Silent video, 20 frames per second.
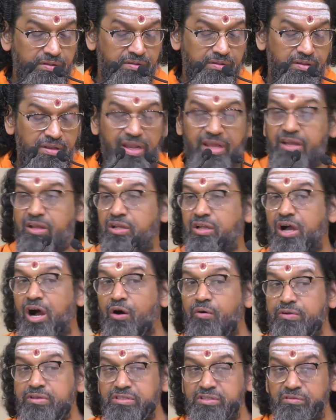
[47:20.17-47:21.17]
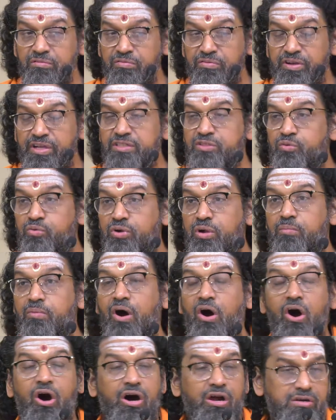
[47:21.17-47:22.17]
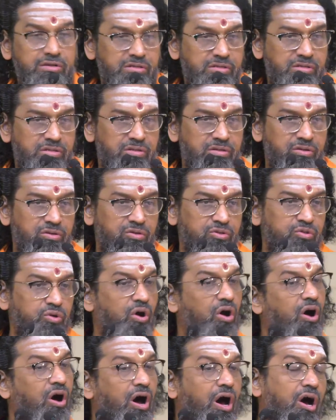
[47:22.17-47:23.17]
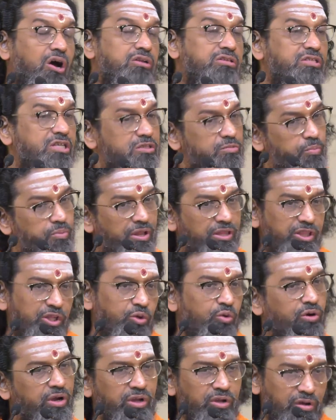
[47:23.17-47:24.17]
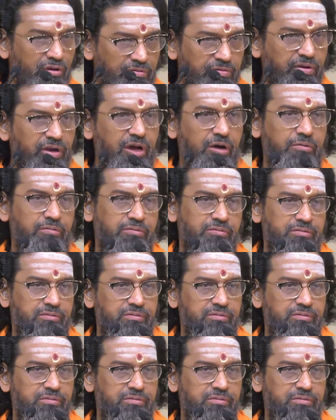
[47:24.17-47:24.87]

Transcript: Like cow is different from horse. So horse is pratiyogi of cow.